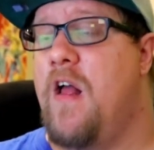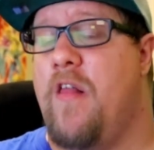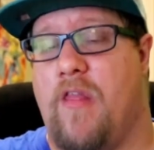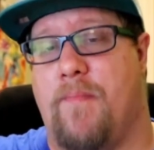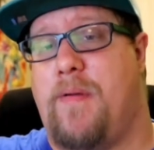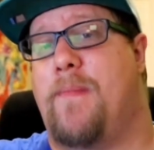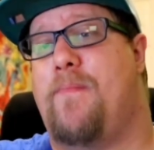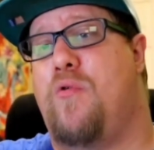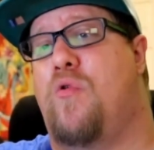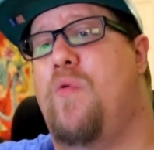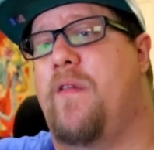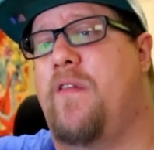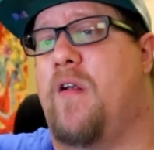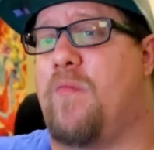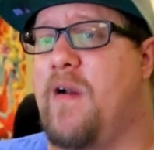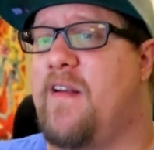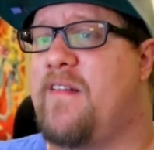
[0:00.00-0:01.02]
the people who
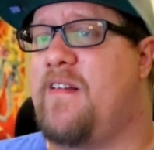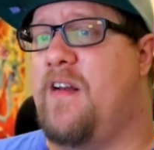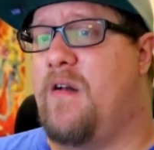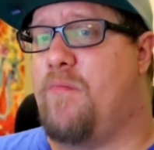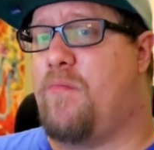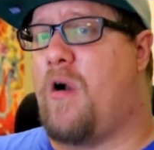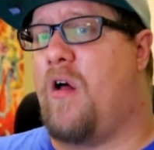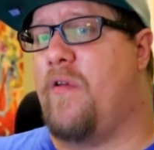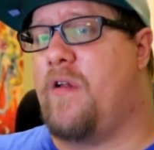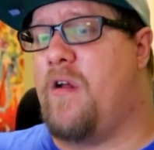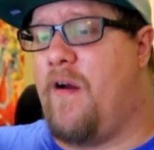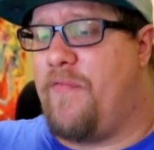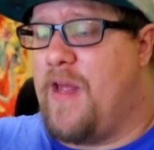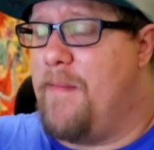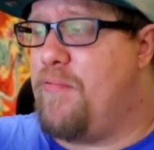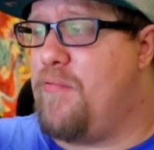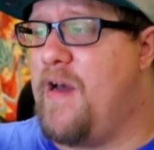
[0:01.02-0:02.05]
ended up rescuing Broly
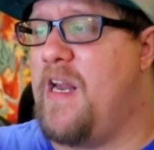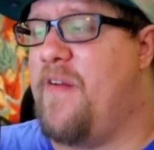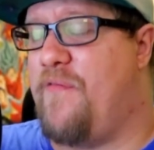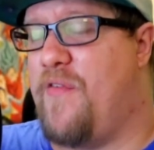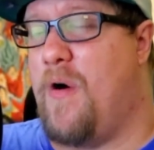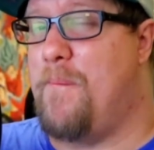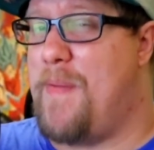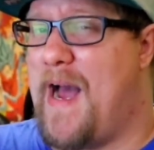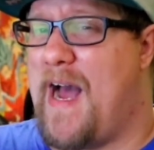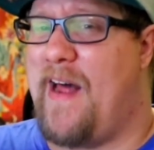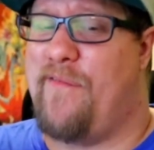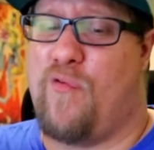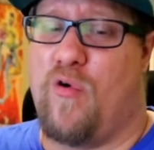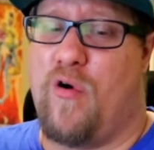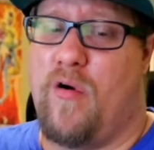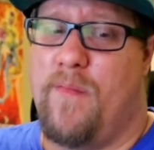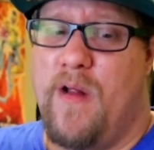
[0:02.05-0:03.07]
off that planet felt bad for him.